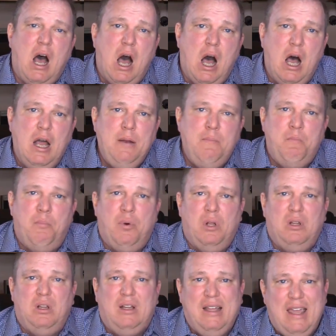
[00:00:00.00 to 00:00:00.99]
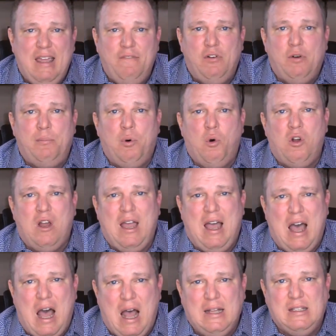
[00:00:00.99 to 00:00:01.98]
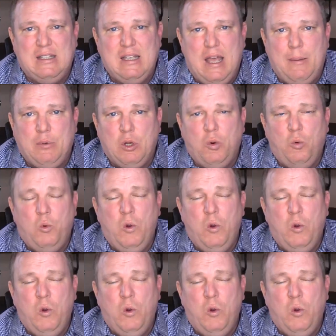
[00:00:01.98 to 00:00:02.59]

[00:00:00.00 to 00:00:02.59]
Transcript: unbelievable concept.